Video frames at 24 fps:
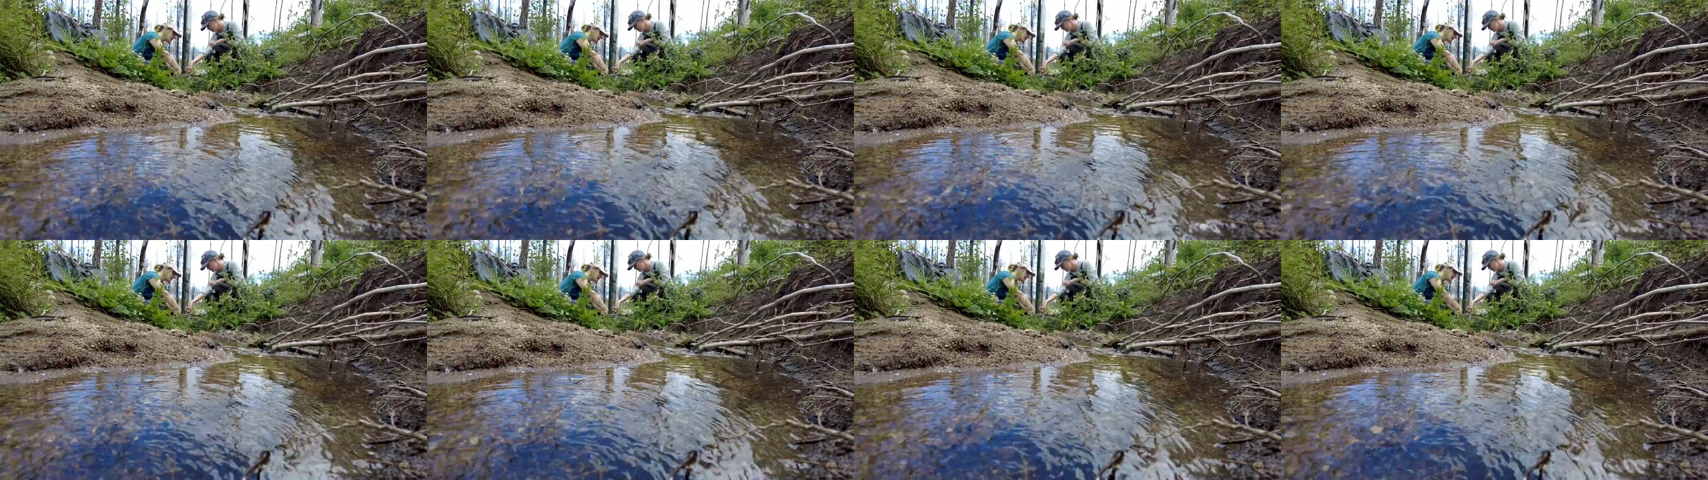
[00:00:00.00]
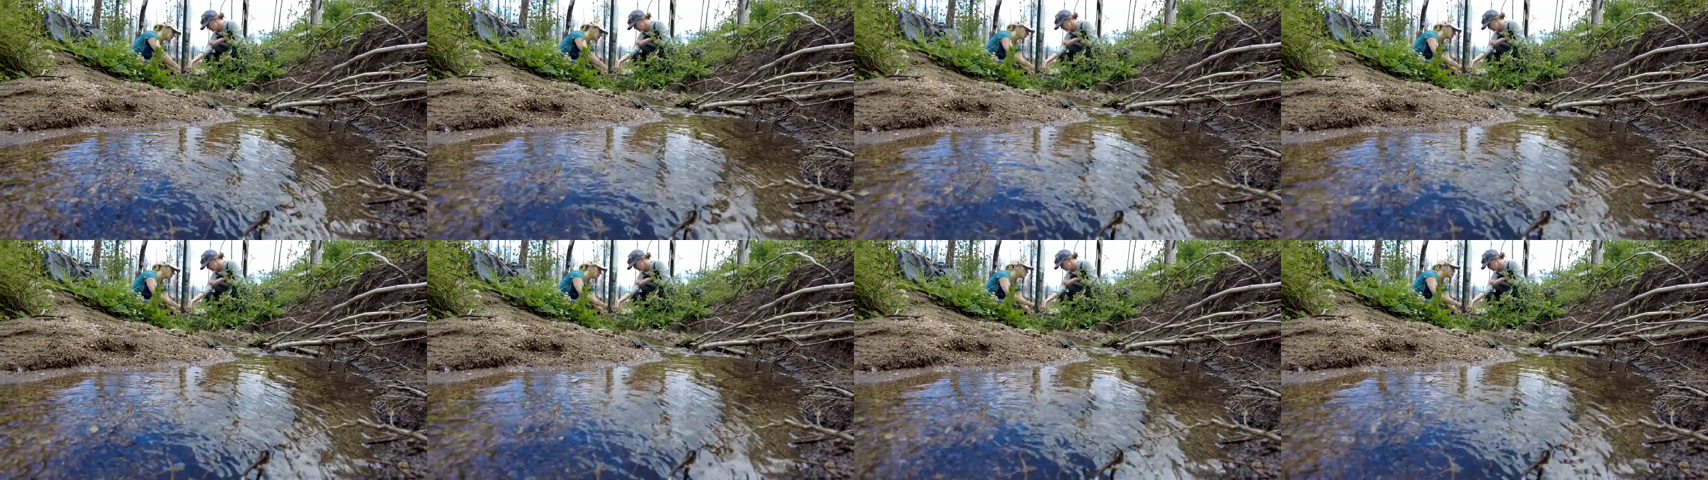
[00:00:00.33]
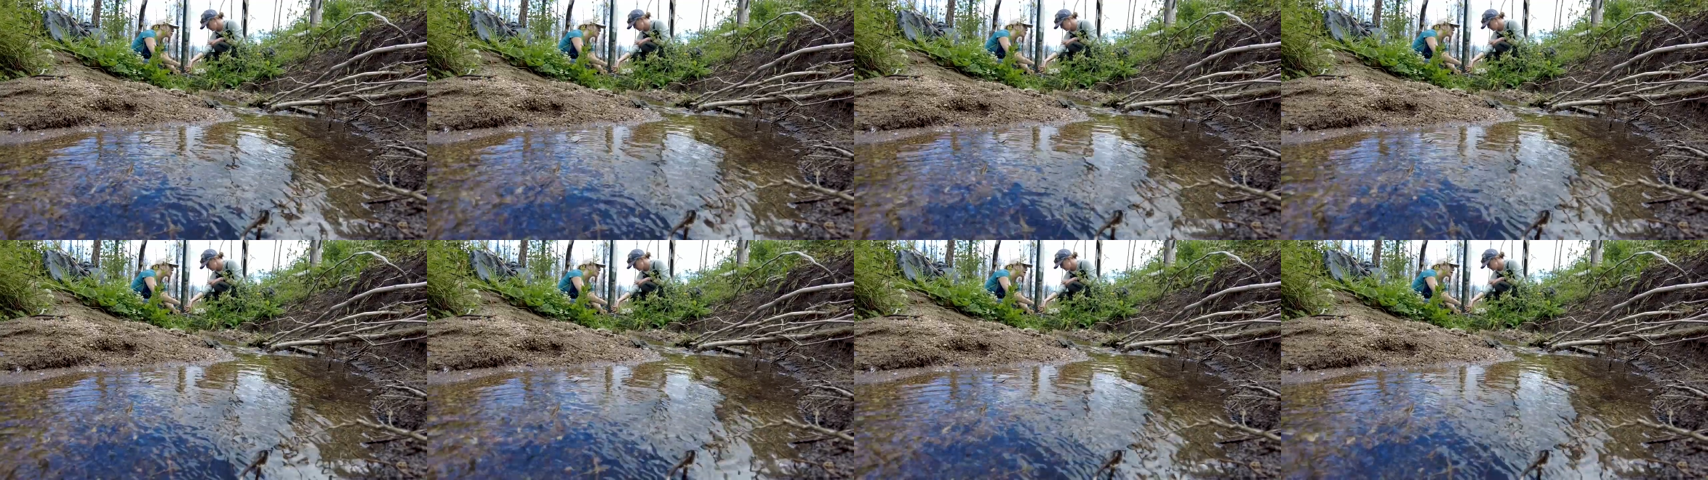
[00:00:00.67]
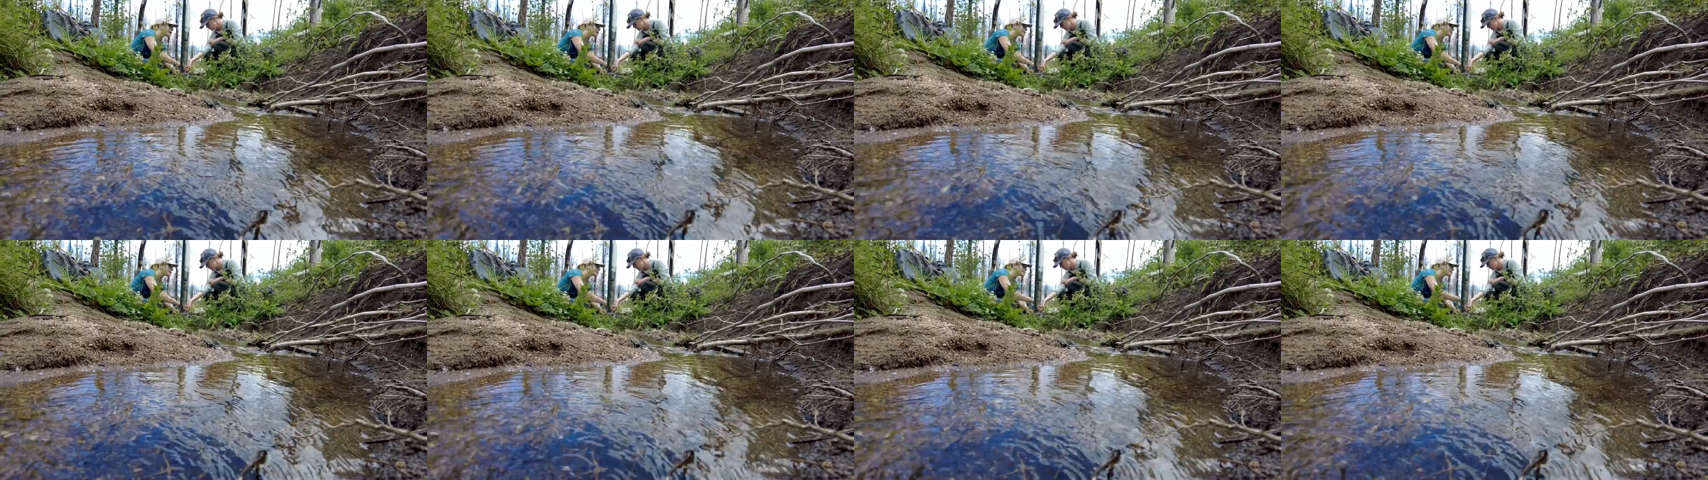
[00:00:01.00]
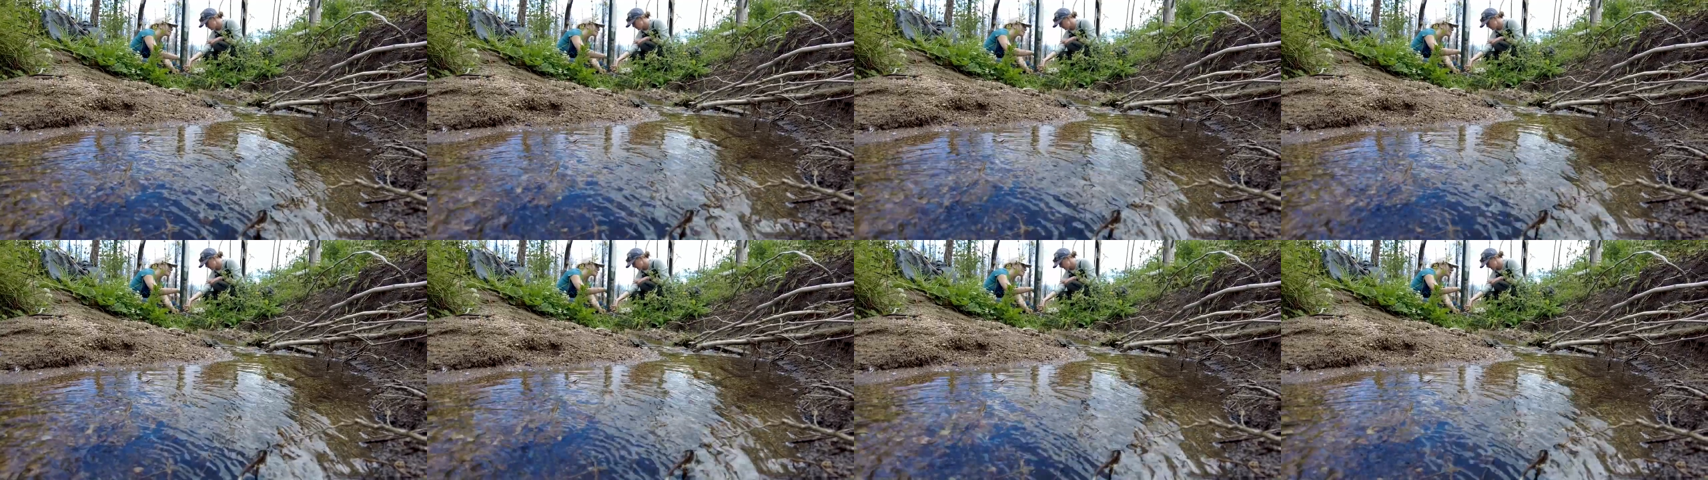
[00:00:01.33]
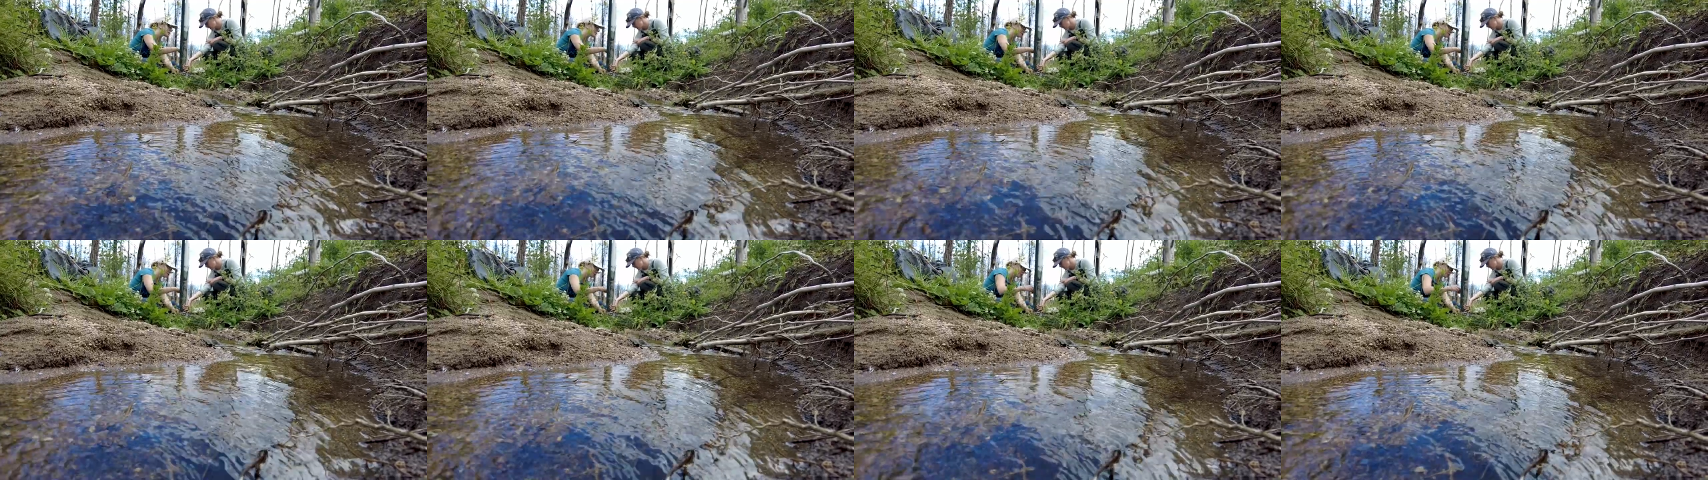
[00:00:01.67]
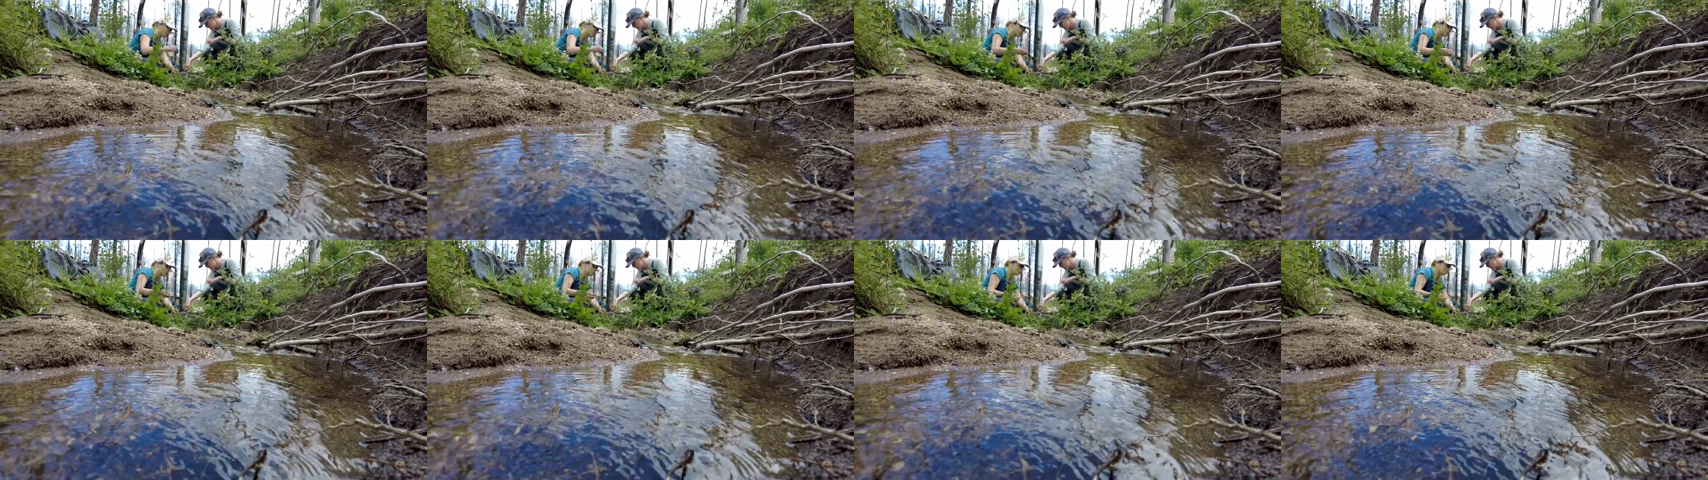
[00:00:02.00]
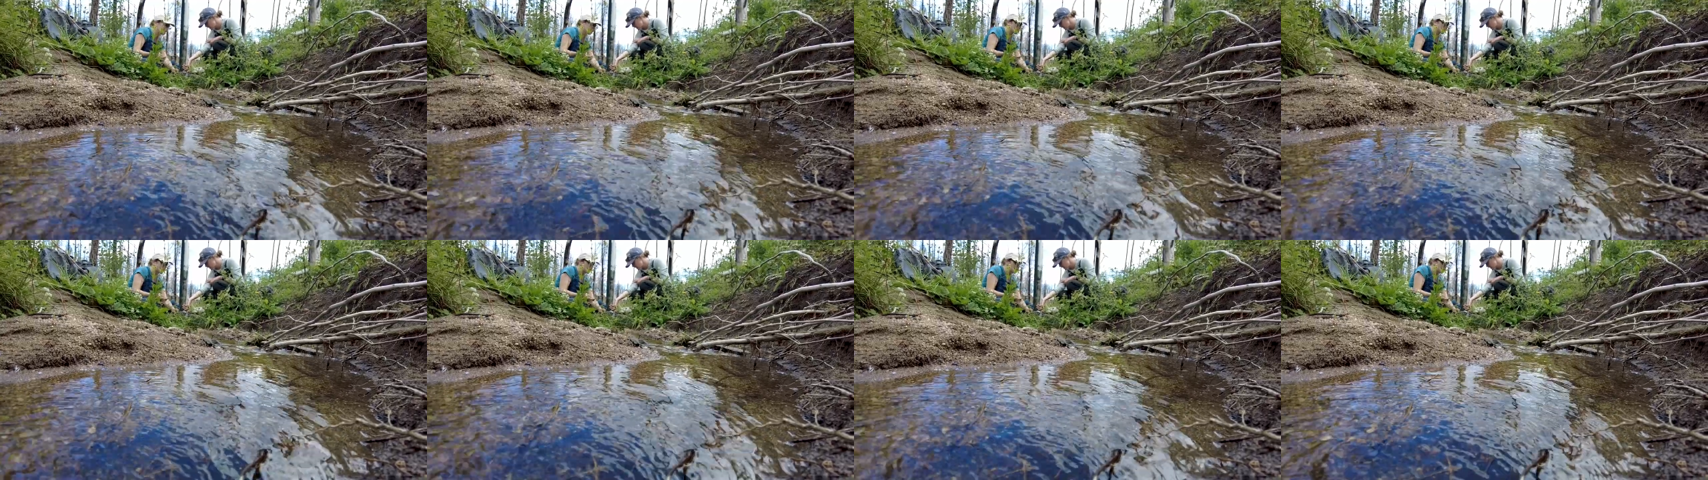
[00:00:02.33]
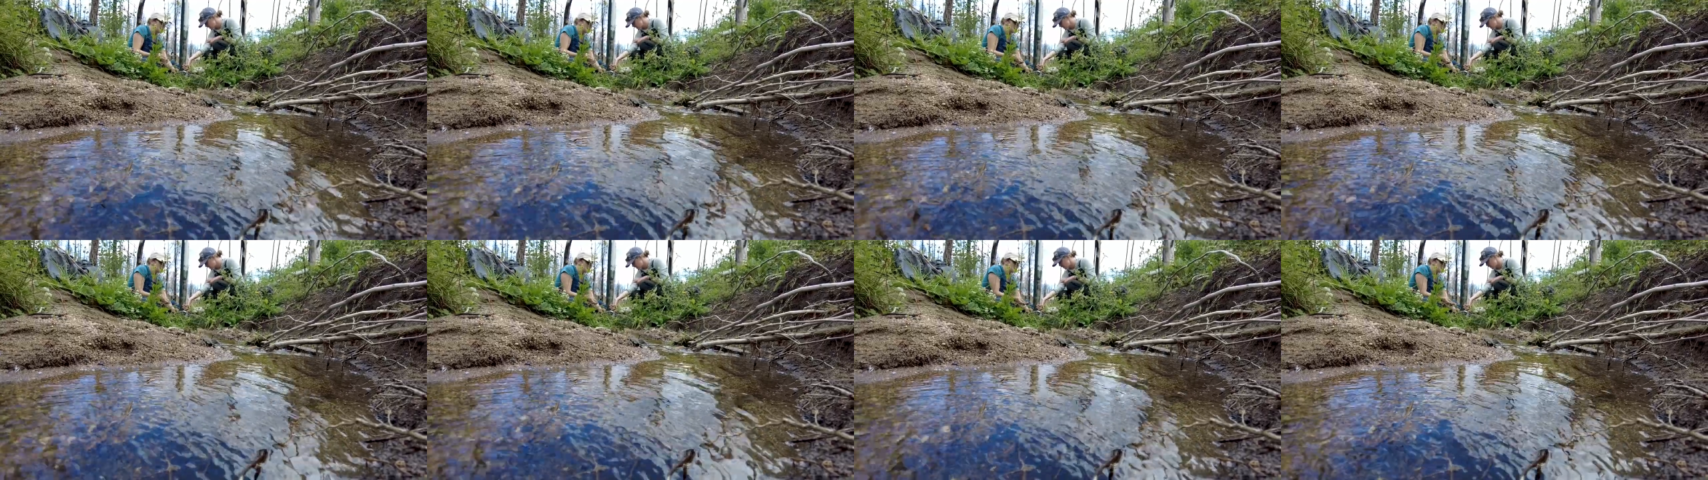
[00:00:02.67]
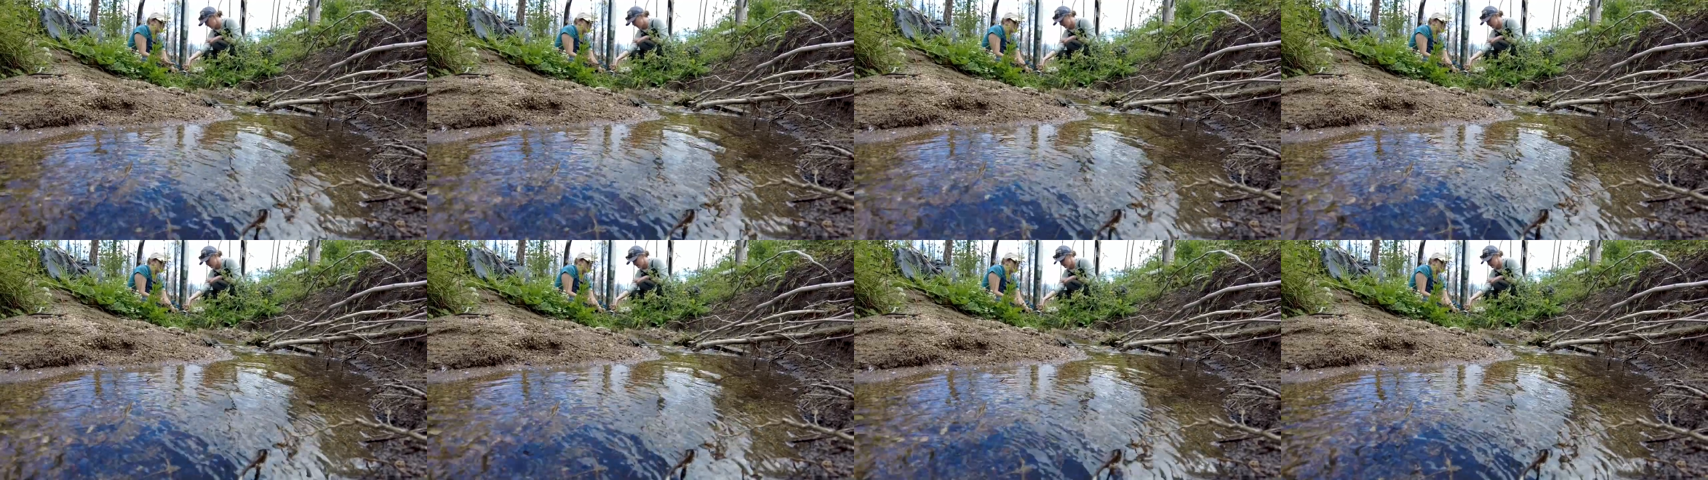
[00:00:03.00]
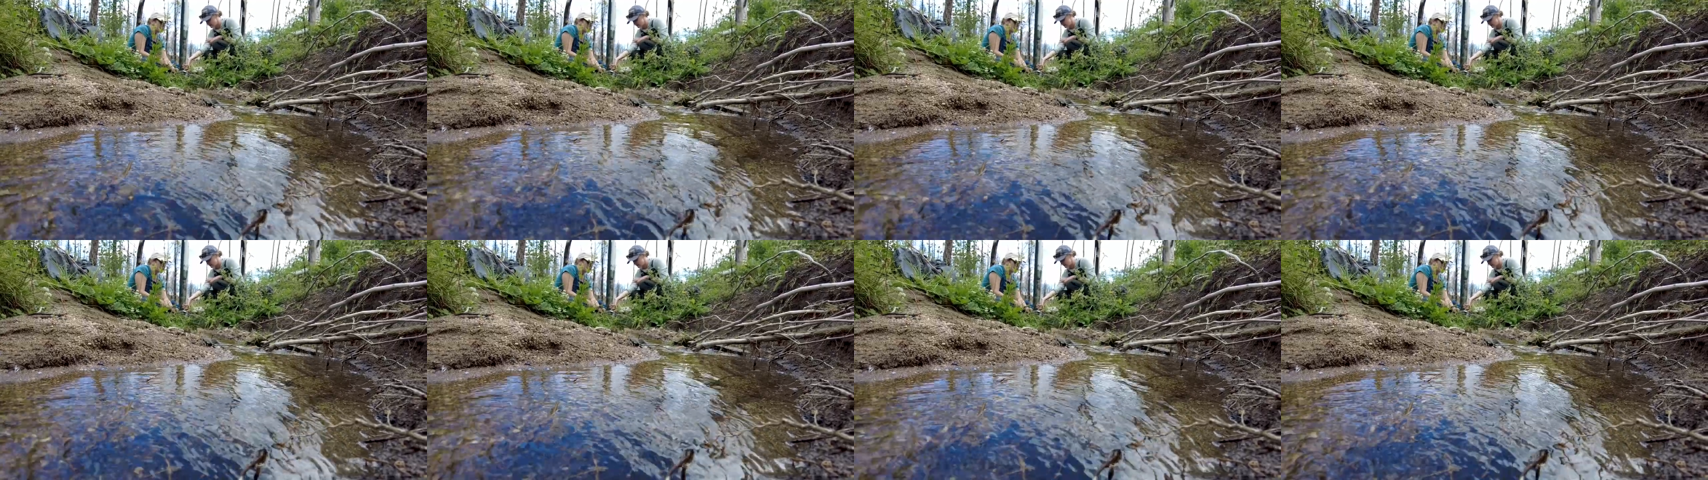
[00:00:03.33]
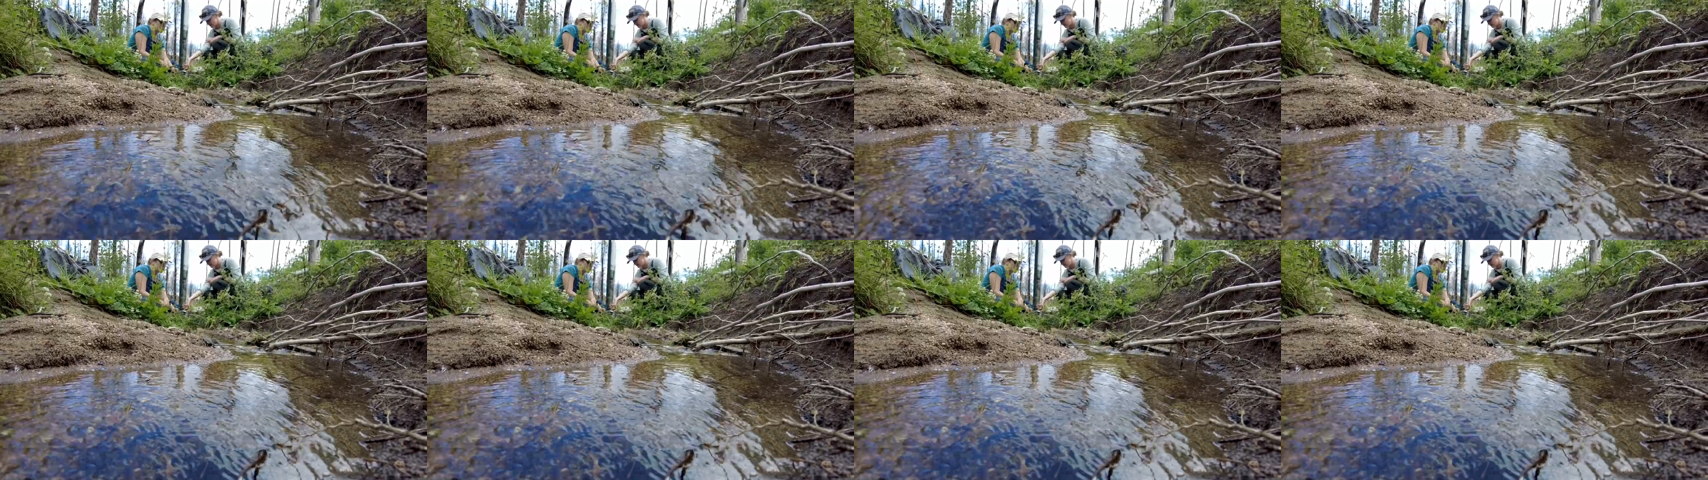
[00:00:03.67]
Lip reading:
Nobody's mouth can be seen.